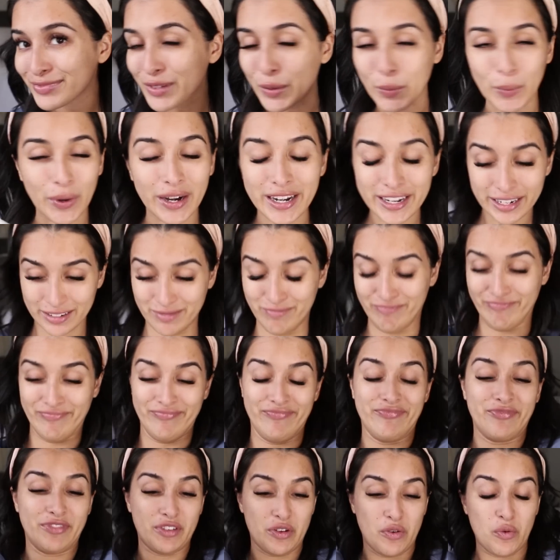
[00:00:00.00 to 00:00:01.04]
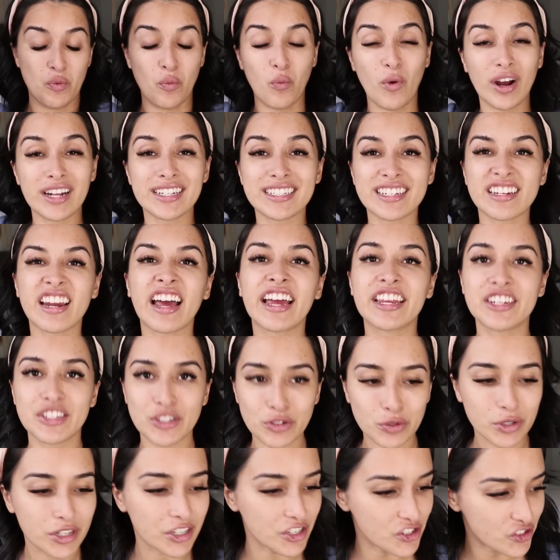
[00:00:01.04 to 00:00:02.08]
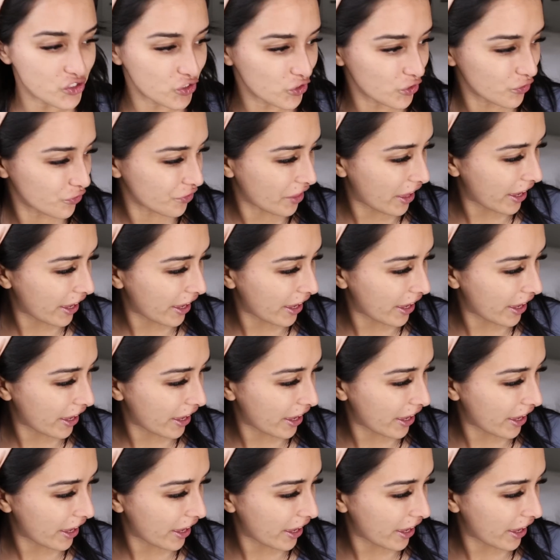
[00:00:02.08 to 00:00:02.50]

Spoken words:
what did I do to deserve